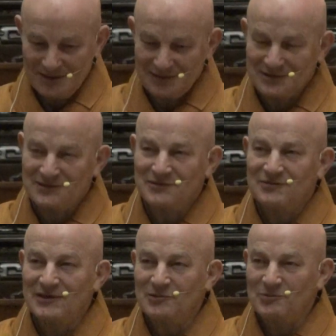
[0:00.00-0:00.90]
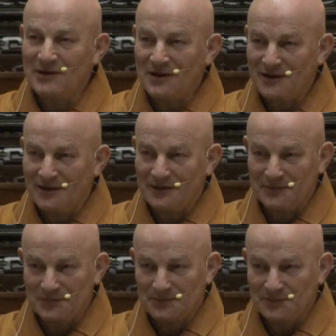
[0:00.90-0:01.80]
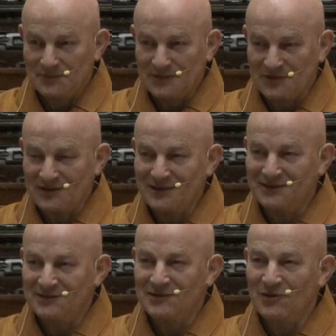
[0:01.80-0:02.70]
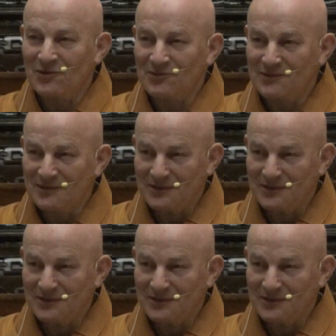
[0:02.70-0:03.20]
in a different way, seeing the whole.